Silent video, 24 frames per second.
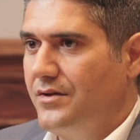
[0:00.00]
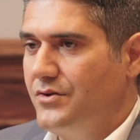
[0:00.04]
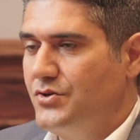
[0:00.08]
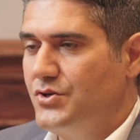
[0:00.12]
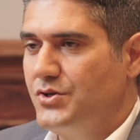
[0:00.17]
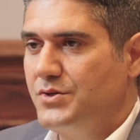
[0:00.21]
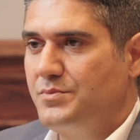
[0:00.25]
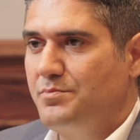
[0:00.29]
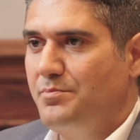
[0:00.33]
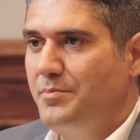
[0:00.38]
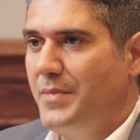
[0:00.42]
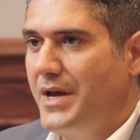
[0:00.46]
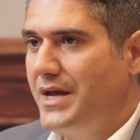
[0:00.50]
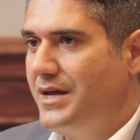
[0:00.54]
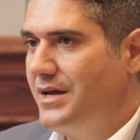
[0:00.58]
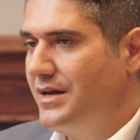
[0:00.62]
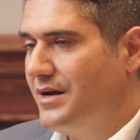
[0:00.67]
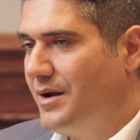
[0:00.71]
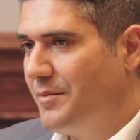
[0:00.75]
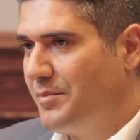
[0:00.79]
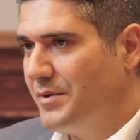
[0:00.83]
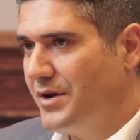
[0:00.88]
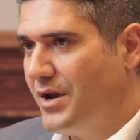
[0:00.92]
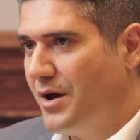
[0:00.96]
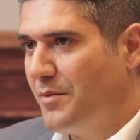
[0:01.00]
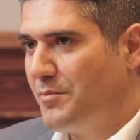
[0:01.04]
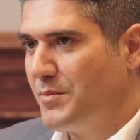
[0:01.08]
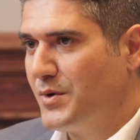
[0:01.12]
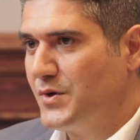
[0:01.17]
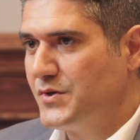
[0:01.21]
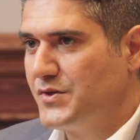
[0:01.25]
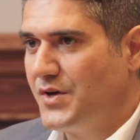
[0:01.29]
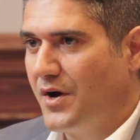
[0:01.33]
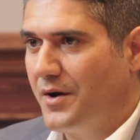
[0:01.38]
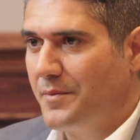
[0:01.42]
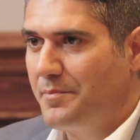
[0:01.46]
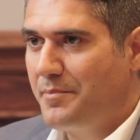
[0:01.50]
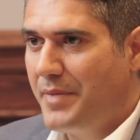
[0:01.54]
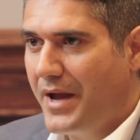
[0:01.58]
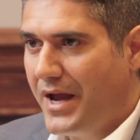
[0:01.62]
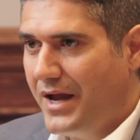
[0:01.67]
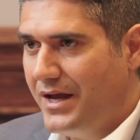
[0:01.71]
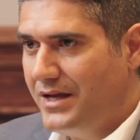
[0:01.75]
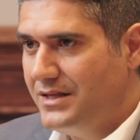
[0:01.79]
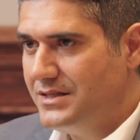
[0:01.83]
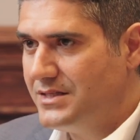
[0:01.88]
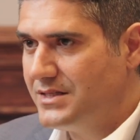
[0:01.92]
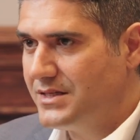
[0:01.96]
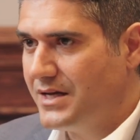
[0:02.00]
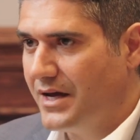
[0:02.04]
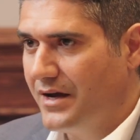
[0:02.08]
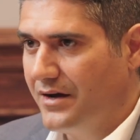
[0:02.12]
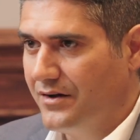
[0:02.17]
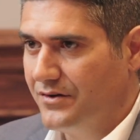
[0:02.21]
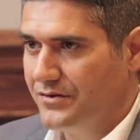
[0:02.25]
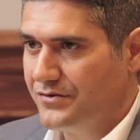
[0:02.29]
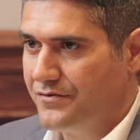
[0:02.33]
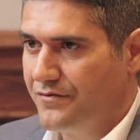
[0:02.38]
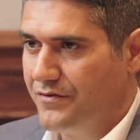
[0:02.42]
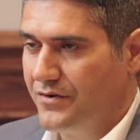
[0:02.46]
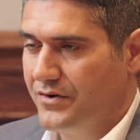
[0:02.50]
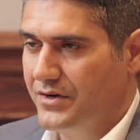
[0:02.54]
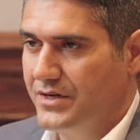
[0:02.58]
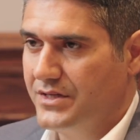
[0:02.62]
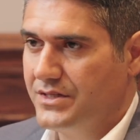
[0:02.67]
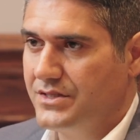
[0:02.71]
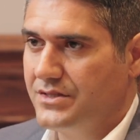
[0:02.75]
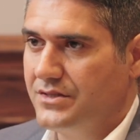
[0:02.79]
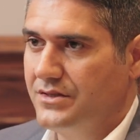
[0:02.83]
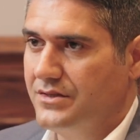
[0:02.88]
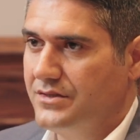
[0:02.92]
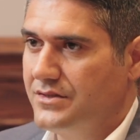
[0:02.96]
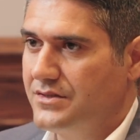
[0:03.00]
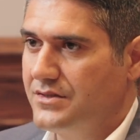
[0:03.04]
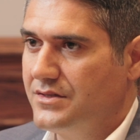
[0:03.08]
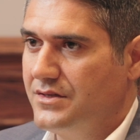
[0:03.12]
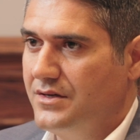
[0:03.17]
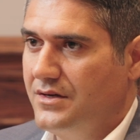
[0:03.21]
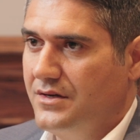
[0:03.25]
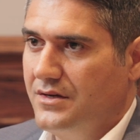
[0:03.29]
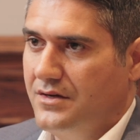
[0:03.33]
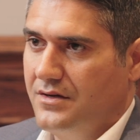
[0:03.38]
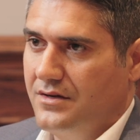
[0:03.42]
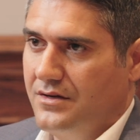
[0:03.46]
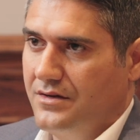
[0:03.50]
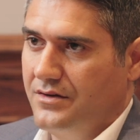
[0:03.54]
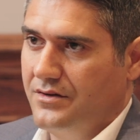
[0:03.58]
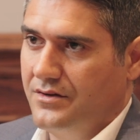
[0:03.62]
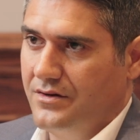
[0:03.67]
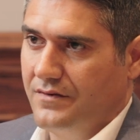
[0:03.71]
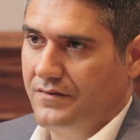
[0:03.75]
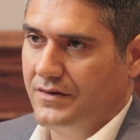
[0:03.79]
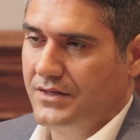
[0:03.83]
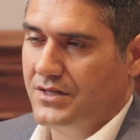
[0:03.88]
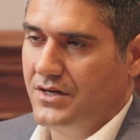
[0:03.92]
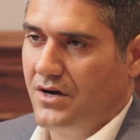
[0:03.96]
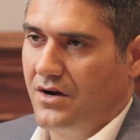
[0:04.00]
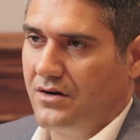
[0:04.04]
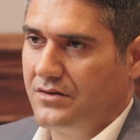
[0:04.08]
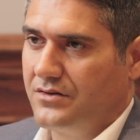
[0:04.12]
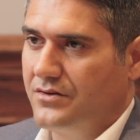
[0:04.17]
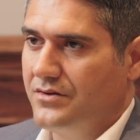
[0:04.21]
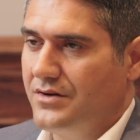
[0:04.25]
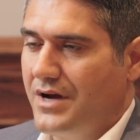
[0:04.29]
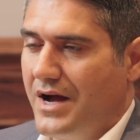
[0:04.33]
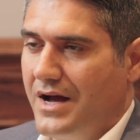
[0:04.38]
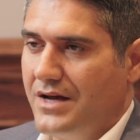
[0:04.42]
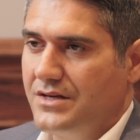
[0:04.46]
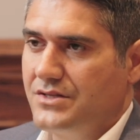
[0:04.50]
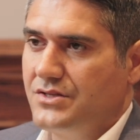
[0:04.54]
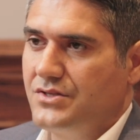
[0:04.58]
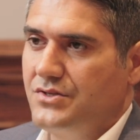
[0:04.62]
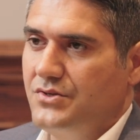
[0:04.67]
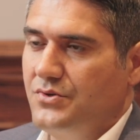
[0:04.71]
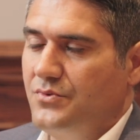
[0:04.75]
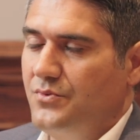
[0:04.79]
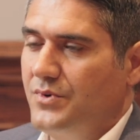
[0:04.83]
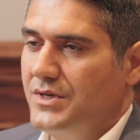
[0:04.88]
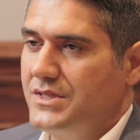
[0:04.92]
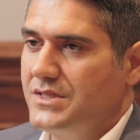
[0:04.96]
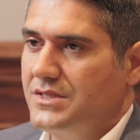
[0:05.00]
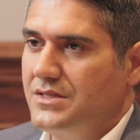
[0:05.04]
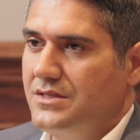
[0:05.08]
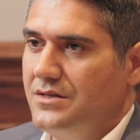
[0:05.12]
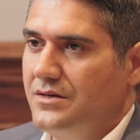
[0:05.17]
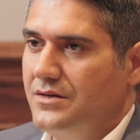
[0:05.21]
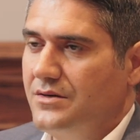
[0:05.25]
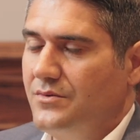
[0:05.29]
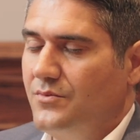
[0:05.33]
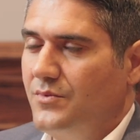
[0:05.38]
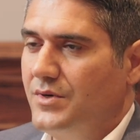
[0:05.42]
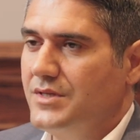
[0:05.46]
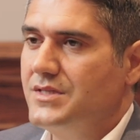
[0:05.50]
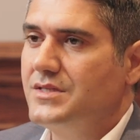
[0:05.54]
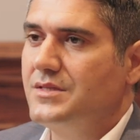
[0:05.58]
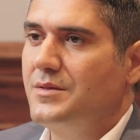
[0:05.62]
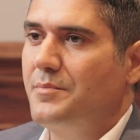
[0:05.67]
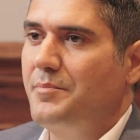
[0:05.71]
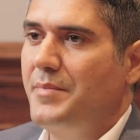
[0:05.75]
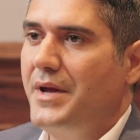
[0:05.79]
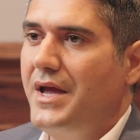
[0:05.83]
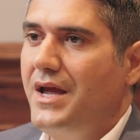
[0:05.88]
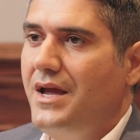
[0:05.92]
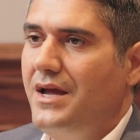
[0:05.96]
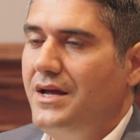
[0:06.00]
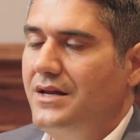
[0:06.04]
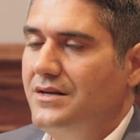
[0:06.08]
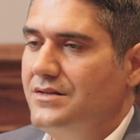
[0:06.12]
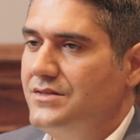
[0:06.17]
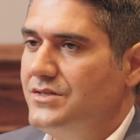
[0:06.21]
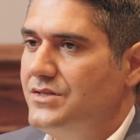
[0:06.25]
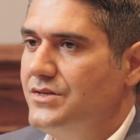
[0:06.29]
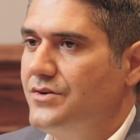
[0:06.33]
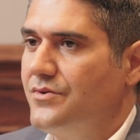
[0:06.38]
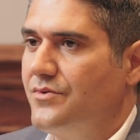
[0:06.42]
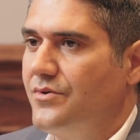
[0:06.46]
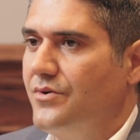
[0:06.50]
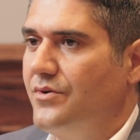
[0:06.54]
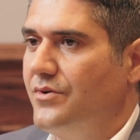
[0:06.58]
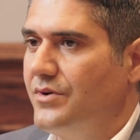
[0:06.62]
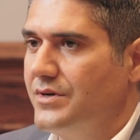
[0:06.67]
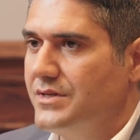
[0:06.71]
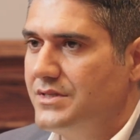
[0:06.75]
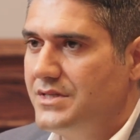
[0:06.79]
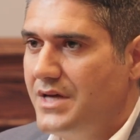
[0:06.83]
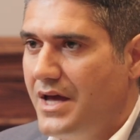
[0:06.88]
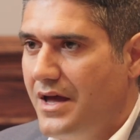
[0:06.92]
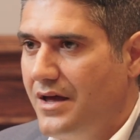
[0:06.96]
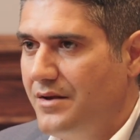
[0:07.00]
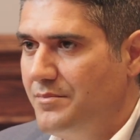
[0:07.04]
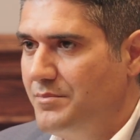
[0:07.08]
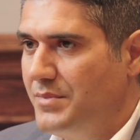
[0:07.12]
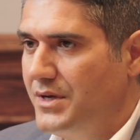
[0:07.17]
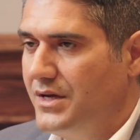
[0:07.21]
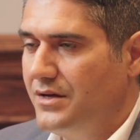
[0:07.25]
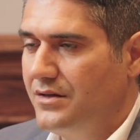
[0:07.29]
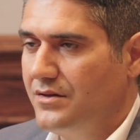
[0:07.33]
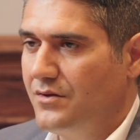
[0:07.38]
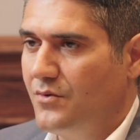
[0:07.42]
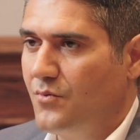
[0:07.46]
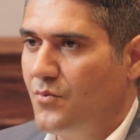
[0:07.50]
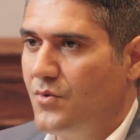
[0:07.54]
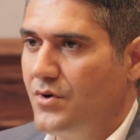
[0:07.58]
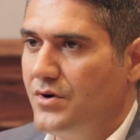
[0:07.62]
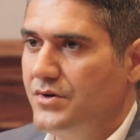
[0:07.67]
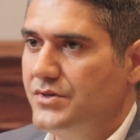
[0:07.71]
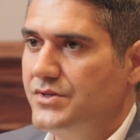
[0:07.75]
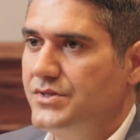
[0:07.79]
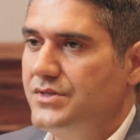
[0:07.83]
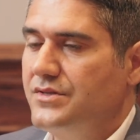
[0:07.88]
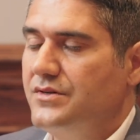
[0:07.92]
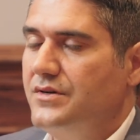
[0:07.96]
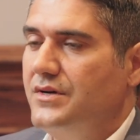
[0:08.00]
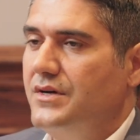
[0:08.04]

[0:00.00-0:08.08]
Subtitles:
just making up numbers on pain scales, for instance. You know, the doctor asks you, what's the pain, 0 or 10 being the worst?